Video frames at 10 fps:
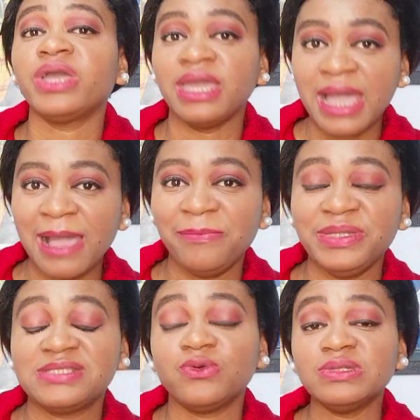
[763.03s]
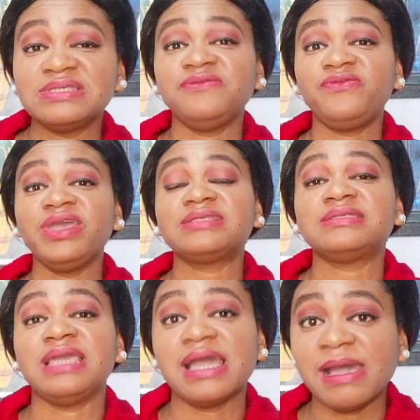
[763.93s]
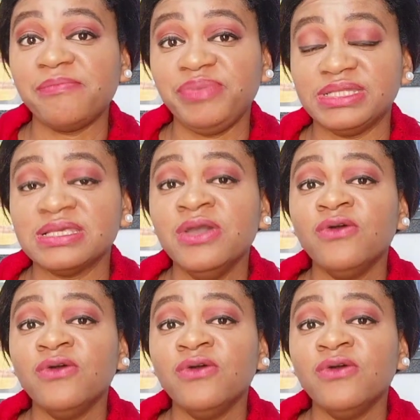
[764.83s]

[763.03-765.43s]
a habit. Cultivate the habit.